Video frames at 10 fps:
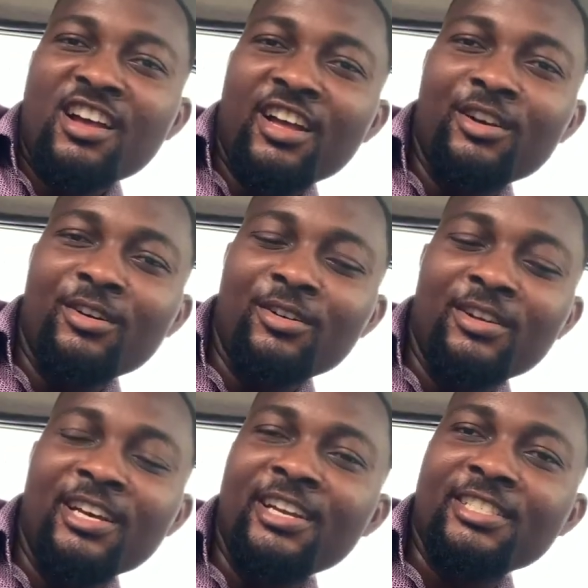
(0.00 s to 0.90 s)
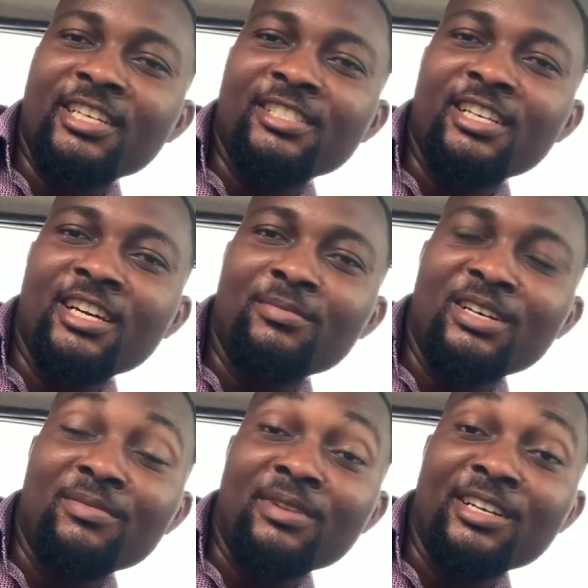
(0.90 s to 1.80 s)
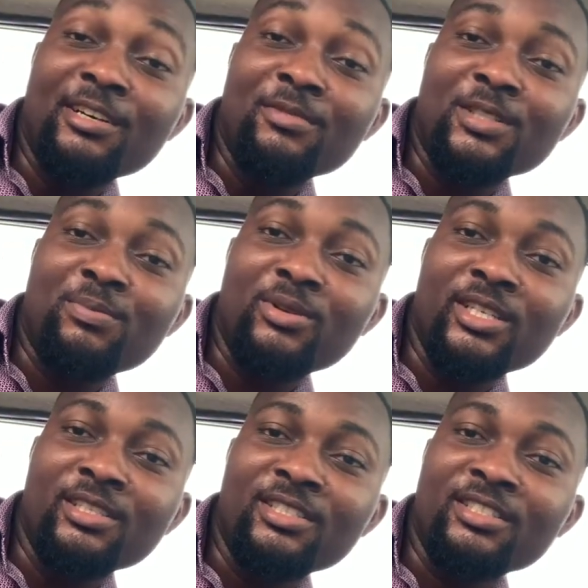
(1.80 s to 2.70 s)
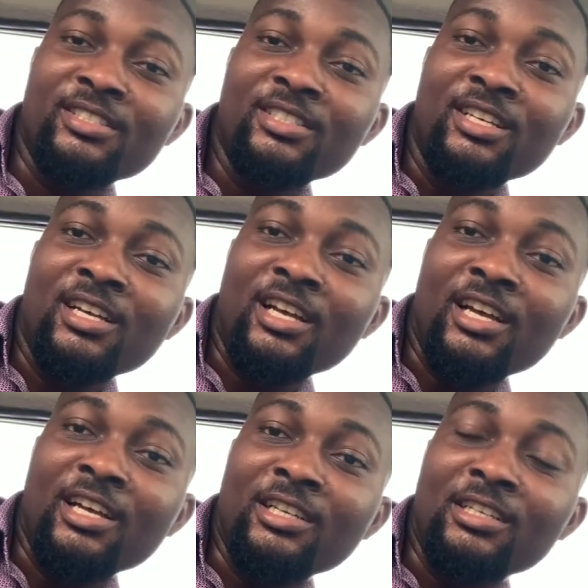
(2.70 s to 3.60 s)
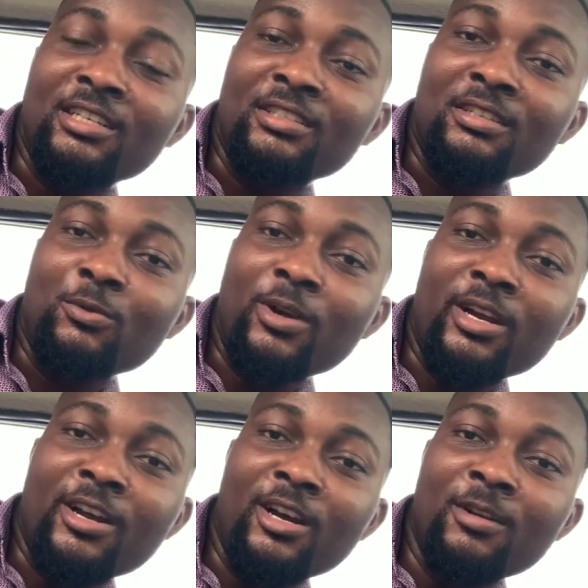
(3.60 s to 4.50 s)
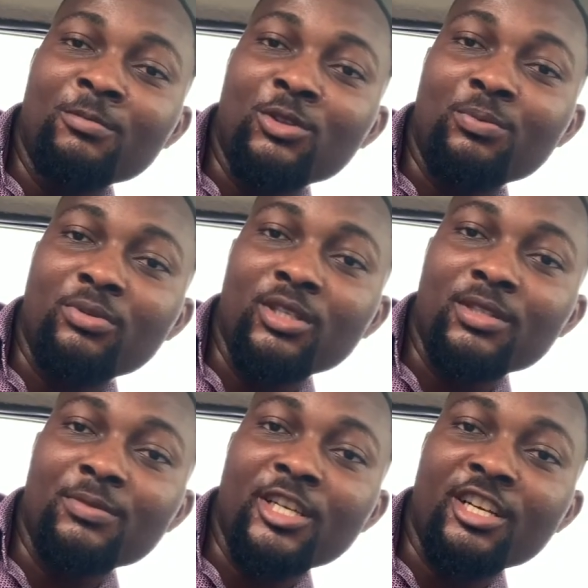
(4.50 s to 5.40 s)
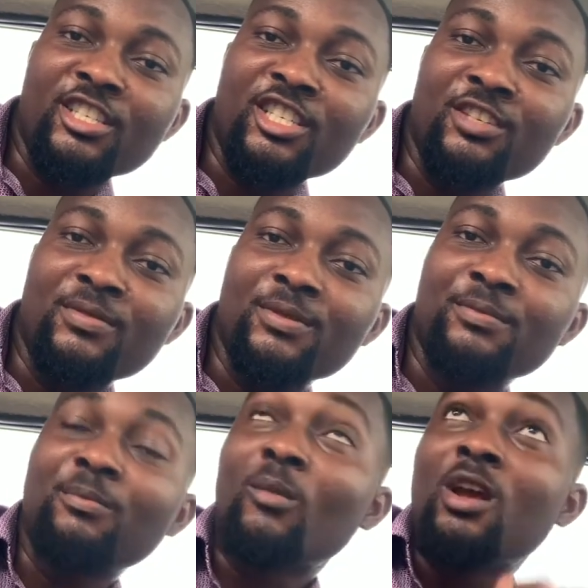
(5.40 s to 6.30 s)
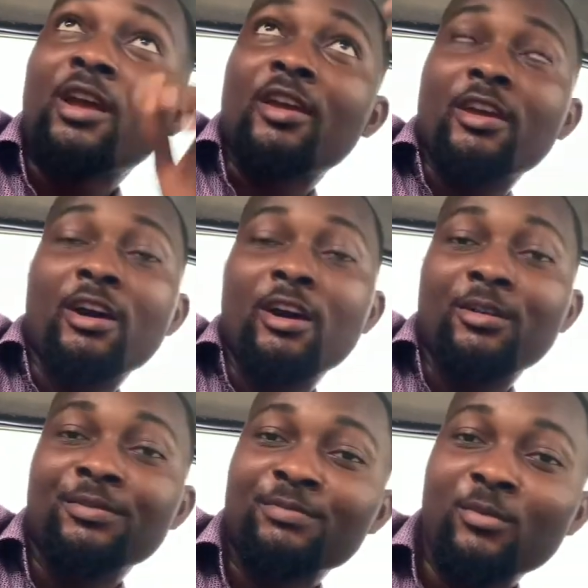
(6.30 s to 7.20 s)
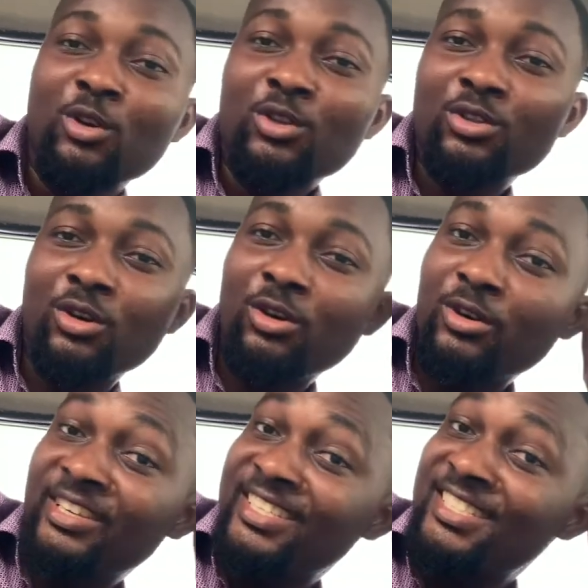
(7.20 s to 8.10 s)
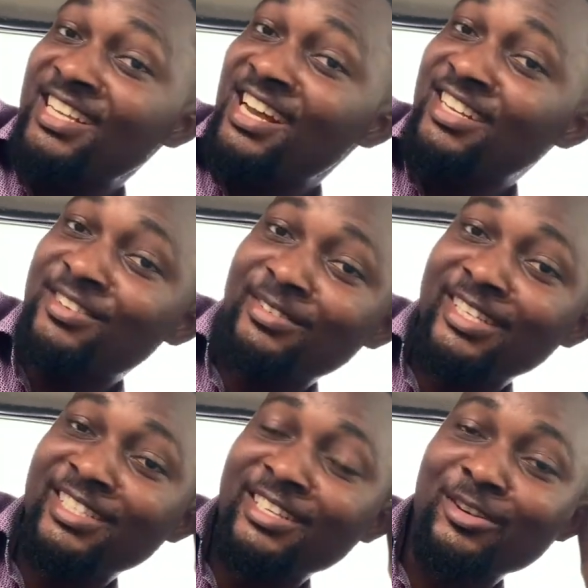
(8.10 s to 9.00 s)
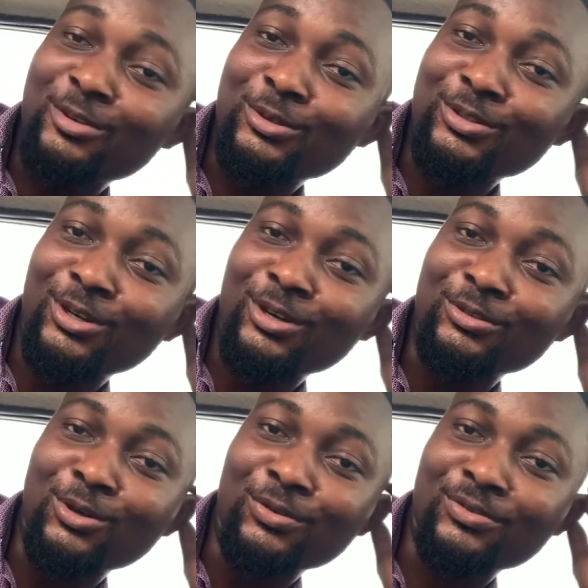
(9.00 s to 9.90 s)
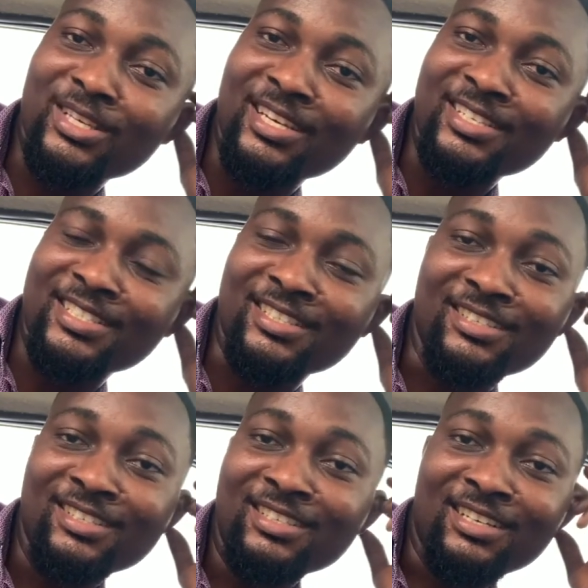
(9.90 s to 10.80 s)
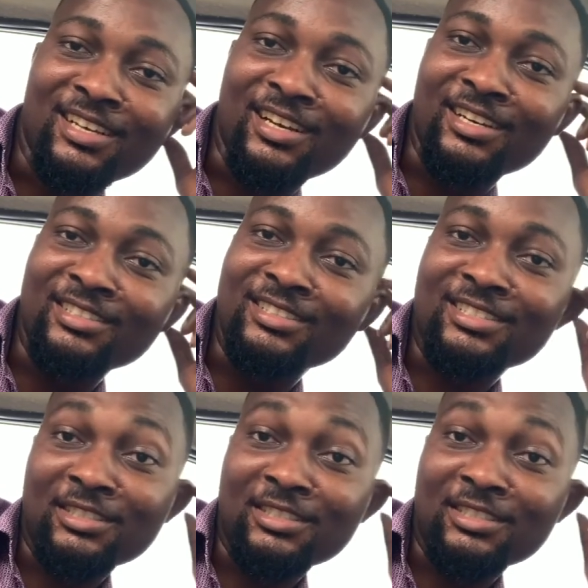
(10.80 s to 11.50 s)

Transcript: Hello, ladies and gentlemen. My name is Prince, and welcome to Prince Media TV. Yeah, so King Sark released a new song, Love Fugazy, and